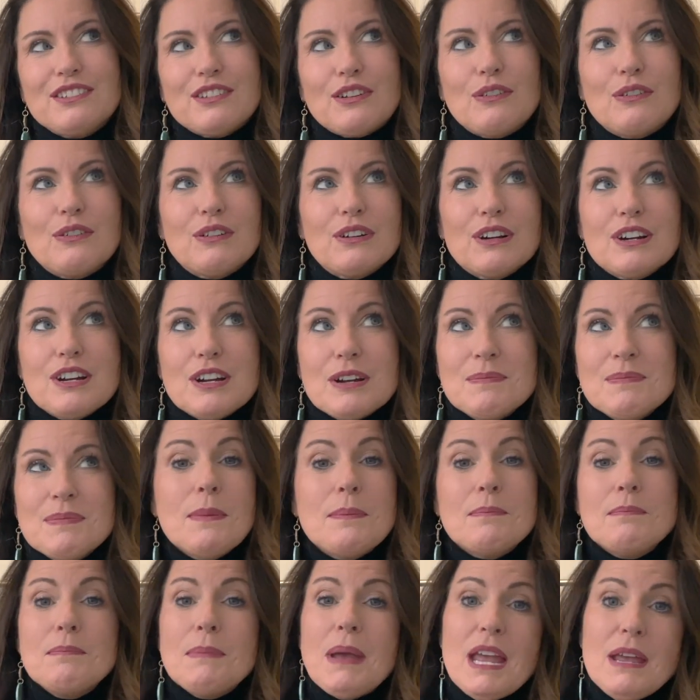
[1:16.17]
or
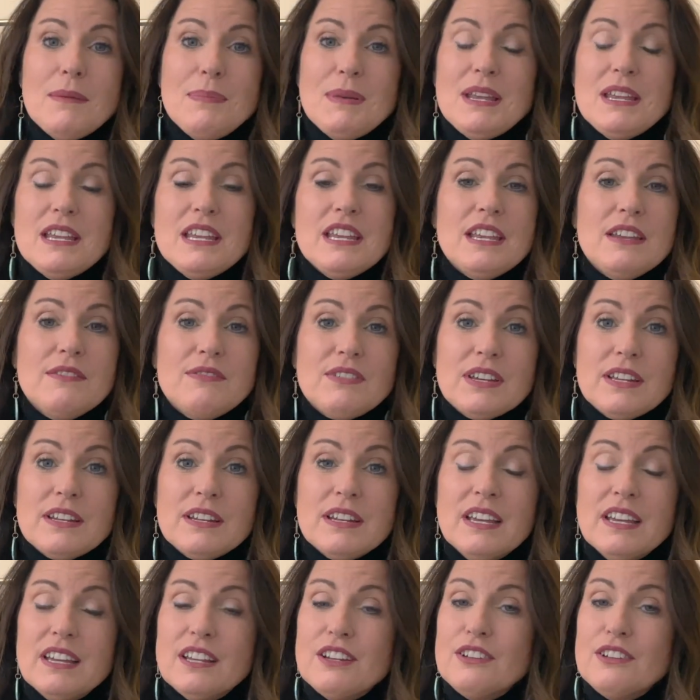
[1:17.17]
maybe even